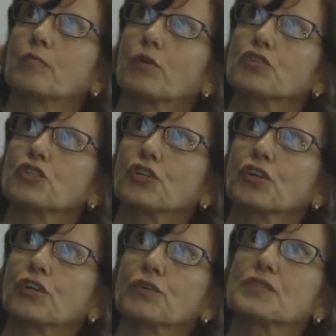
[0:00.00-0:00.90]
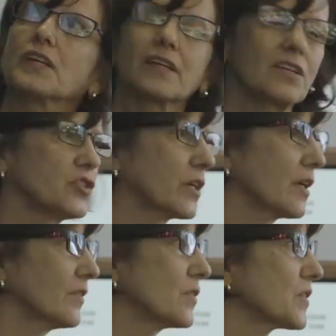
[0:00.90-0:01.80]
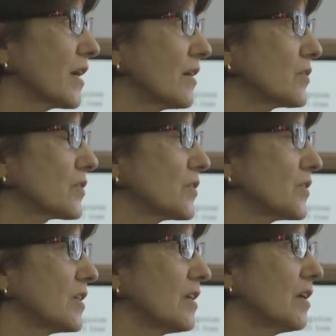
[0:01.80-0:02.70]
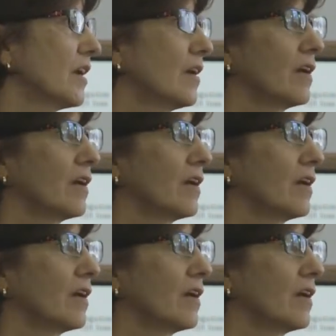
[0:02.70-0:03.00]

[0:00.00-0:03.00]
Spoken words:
brochures, and I check on the signs to see